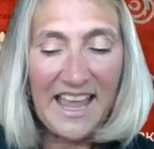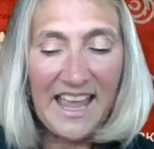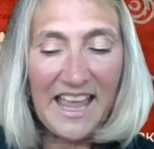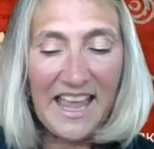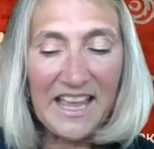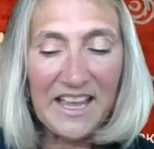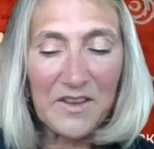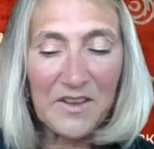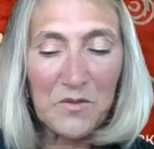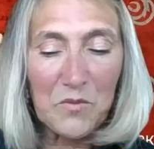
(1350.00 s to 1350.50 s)

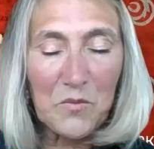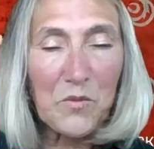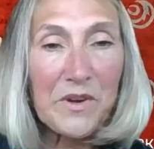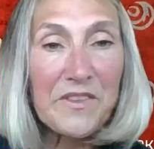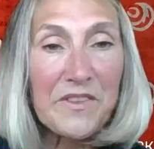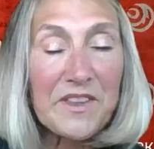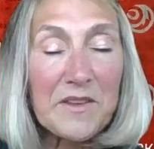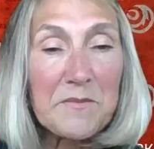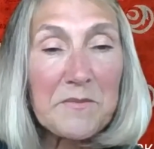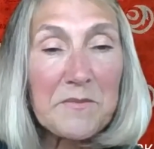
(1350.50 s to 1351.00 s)
And
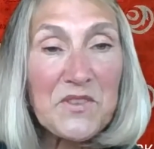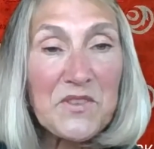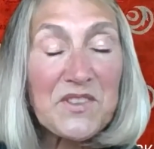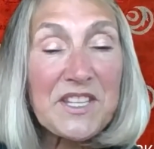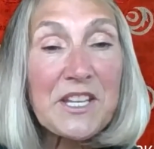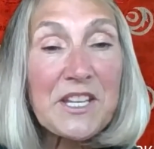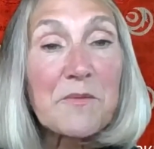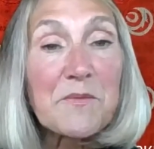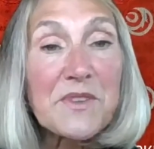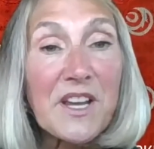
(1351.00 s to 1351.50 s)
when the
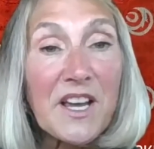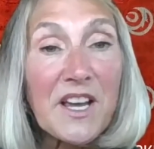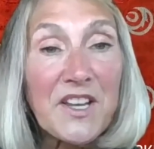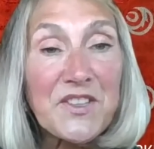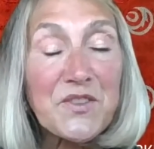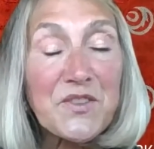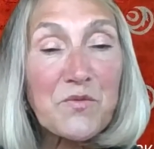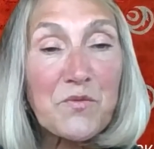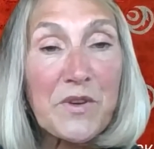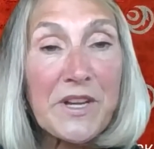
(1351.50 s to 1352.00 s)
museum
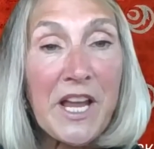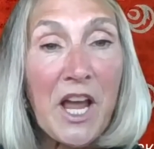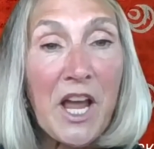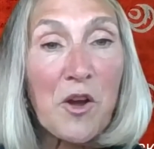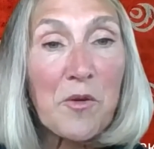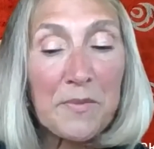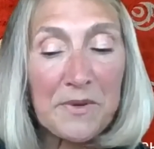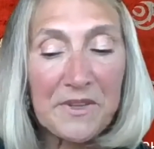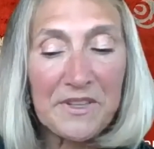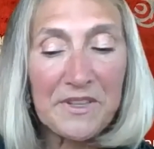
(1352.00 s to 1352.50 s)
does
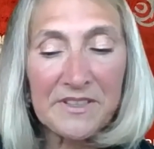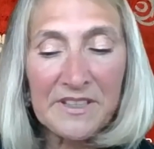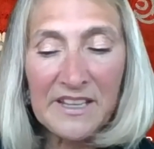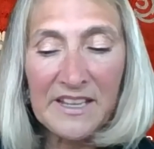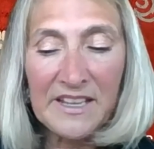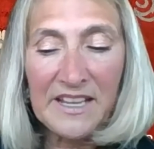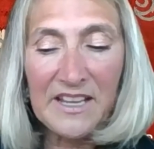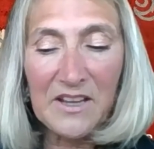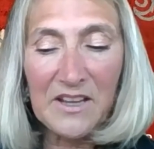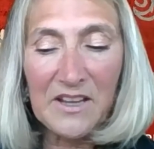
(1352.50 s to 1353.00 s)
reopen,
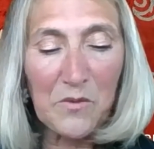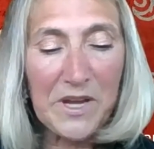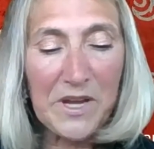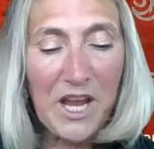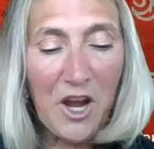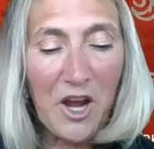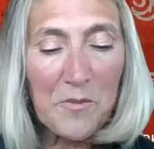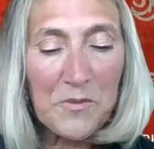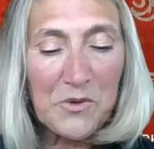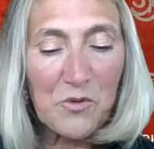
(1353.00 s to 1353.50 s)
we
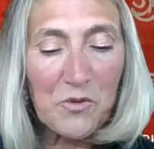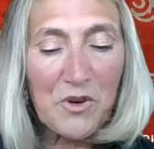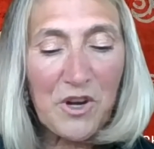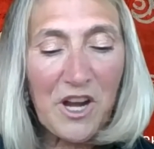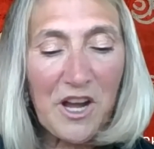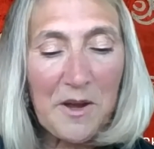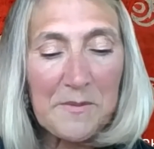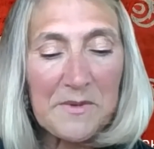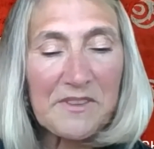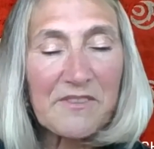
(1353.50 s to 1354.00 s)
hope you'll
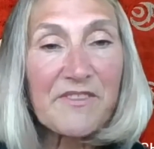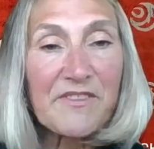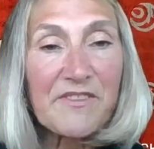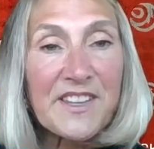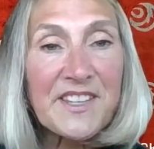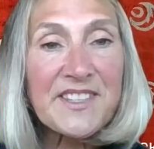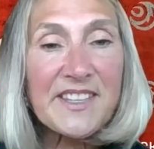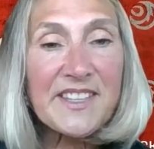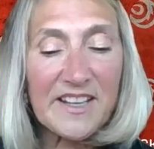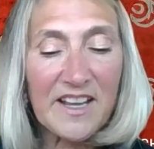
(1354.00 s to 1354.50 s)
come and
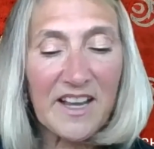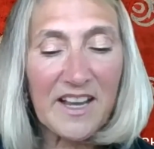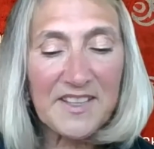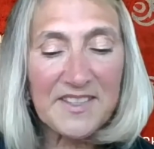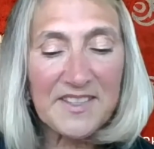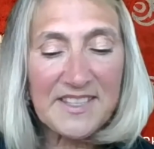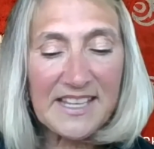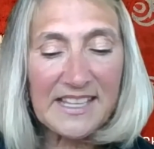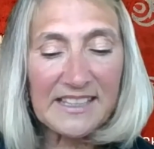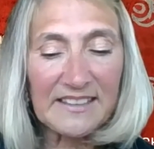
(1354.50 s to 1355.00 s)
visit
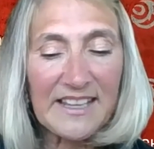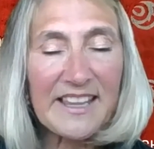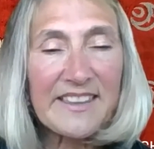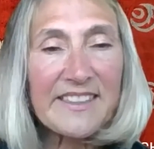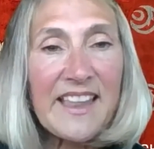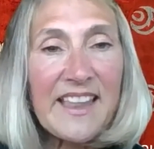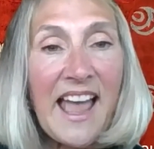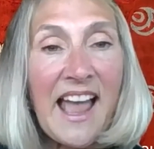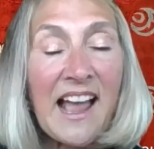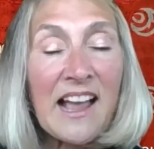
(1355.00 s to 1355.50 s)
us and let
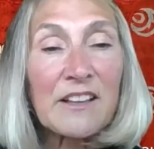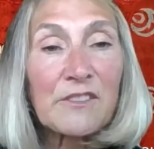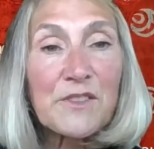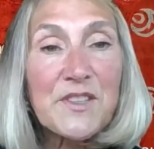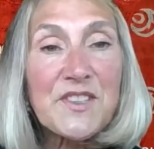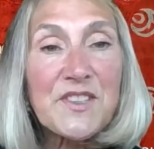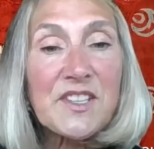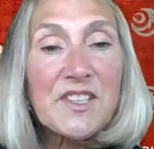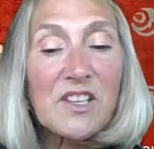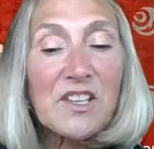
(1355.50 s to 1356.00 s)
the
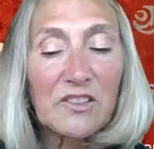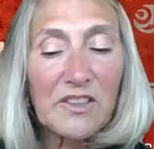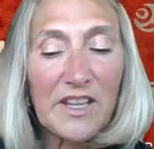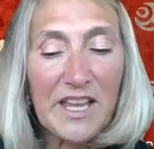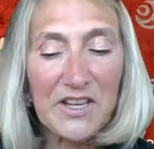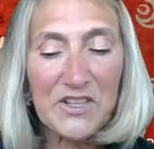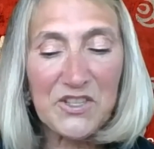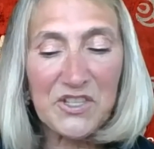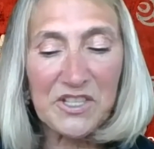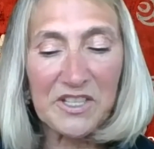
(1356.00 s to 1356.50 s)
Acklin's
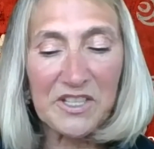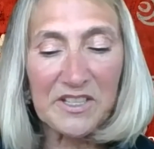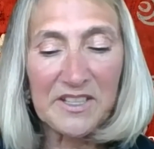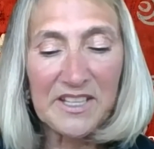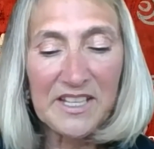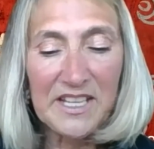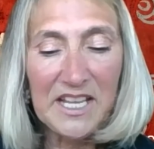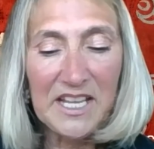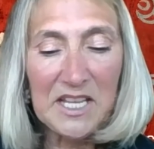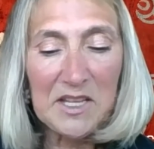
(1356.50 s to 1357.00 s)
collection
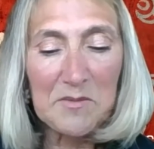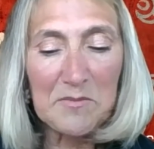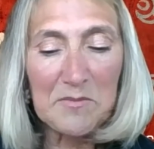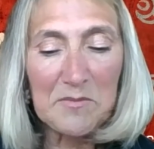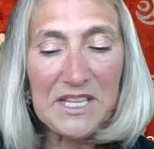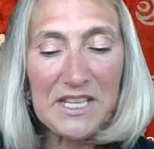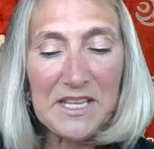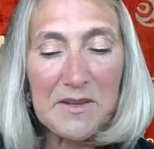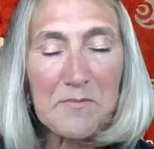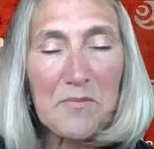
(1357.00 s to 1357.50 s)

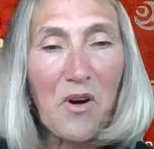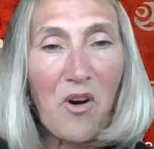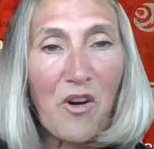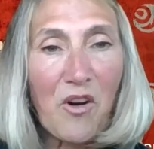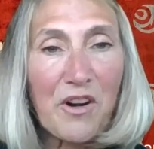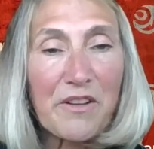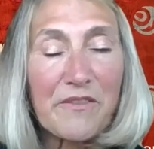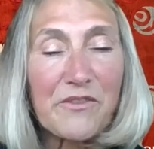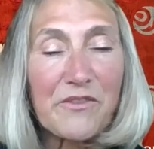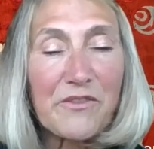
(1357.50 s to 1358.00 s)
be
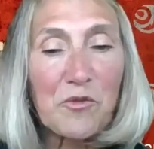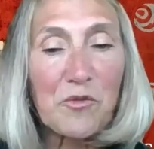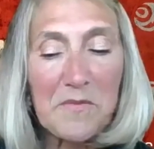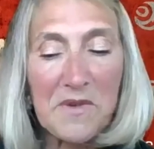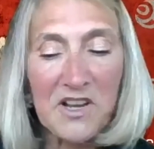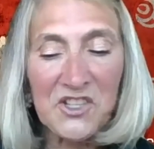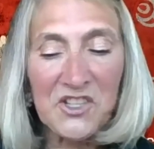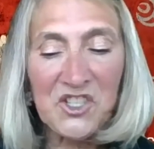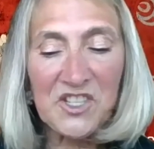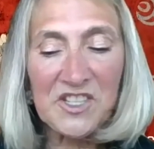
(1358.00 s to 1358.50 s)
part of your
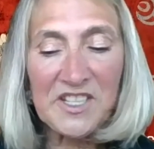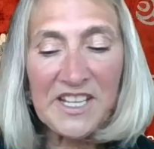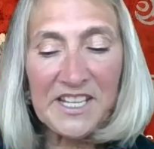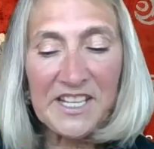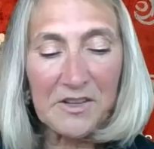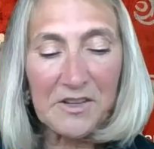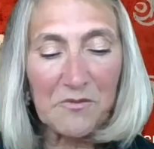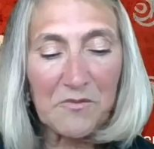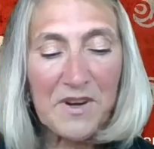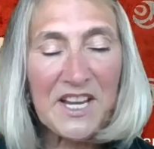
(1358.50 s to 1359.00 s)
much
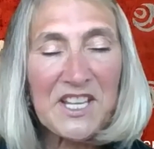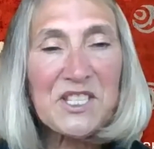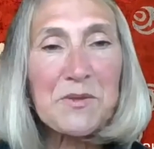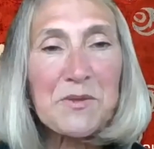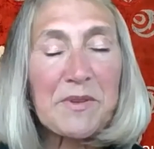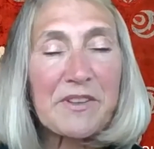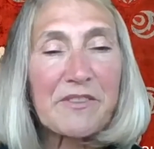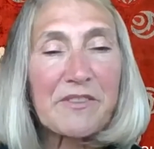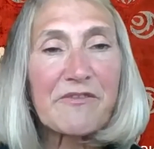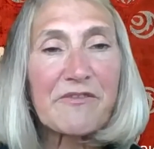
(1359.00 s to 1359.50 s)
needed
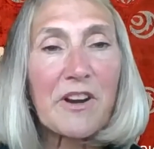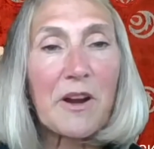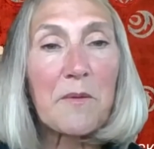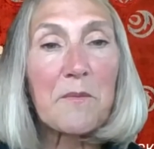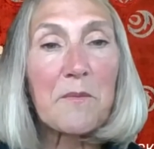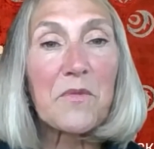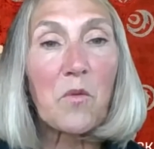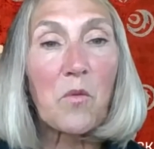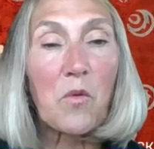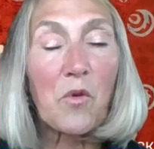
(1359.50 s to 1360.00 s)
respite
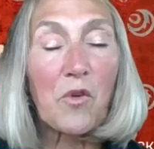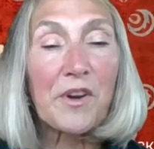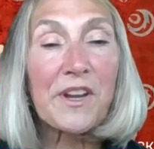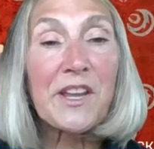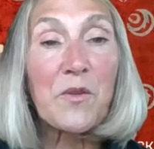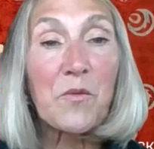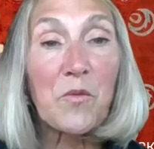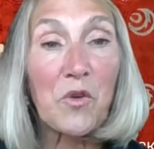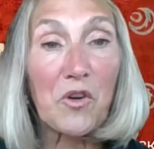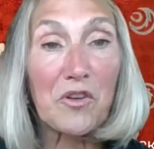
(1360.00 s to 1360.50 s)
from the
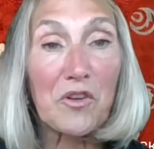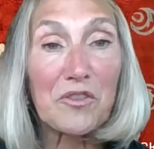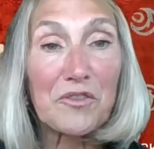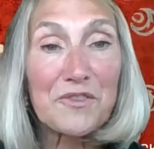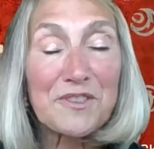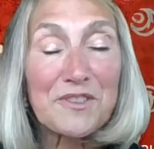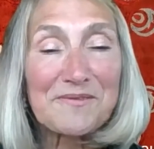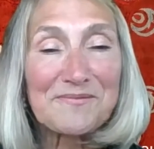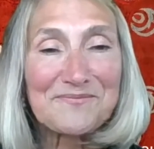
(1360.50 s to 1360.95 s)
working world.